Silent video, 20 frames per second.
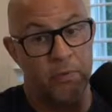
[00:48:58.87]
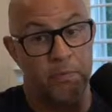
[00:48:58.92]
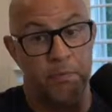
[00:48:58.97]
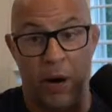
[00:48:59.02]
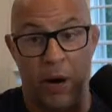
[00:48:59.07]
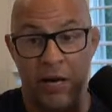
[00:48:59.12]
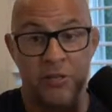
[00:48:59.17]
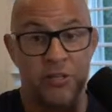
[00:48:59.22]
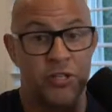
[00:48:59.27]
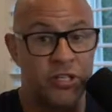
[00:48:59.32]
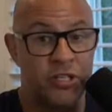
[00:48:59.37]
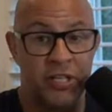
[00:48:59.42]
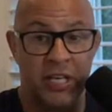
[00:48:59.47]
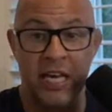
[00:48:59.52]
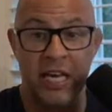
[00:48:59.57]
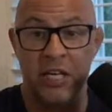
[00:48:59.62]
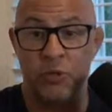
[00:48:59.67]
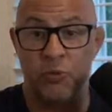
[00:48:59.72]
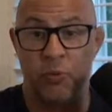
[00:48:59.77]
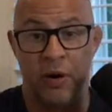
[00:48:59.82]
punches,
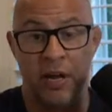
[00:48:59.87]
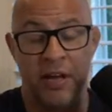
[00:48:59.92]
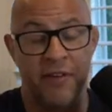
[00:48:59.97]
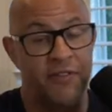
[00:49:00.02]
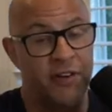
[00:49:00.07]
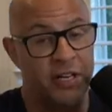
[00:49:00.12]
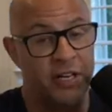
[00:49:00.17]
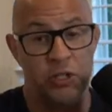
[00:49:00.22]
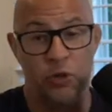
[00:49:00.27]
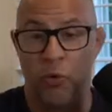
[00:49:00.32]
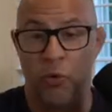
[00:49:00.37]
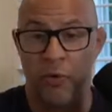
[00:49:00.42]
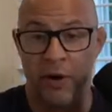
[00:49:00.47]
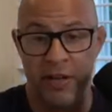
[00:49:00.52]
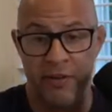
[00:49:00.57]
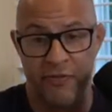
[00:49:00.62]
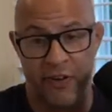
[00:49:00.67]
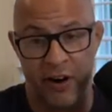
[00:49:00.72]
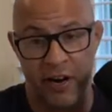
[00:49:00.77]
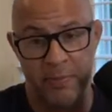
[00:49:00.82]
kicks, whatever, and he's
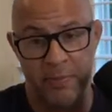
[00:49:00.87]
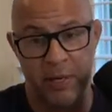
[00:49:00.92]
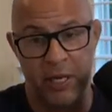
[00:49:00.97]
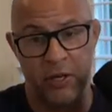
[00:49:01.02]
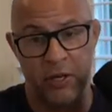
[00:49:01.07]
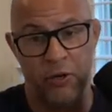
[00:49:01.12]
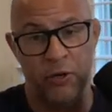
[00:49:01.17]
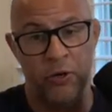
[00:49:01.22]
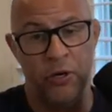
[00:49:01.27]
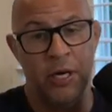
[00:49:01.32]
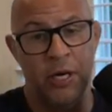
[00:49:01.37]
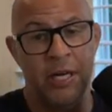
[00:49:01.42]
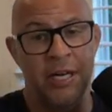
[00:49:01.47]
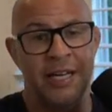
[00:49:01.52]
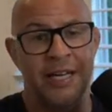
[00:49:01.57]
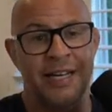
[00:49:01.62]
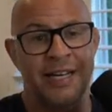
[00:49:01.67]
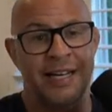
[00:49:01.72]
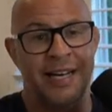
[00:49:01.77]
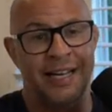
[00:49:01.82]
already framing you.
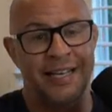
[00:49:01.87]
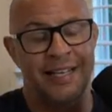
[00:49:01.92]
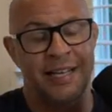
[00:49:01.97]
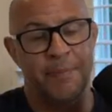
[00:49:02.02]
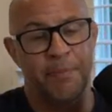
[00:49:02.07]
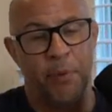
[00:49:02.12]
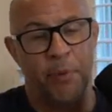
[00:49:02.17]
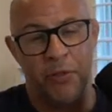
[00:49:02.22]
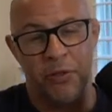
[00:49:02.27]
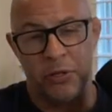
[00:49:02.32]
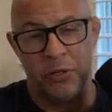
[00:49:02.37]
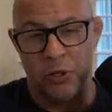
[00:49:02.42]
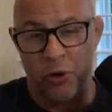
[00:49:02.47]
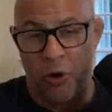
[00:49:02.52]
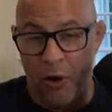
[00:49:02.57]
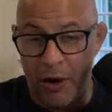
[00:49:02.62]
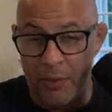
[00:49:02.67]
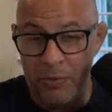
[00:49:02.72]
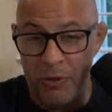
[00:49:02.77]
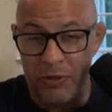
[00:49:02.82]
And then by the
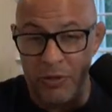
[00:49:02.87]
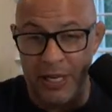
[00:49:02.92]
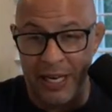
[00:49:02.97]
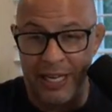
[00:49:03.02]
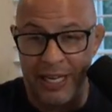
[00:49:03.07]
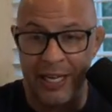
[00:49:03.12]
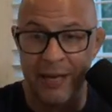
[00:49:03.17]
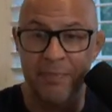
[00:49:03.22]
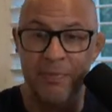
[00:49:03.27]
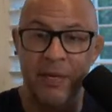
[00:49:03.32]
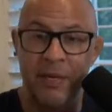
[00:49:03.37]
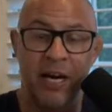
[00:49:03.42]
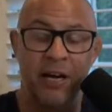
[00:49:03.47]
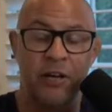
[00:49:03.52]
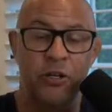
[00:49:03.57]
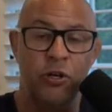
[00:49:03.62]
time you take him down,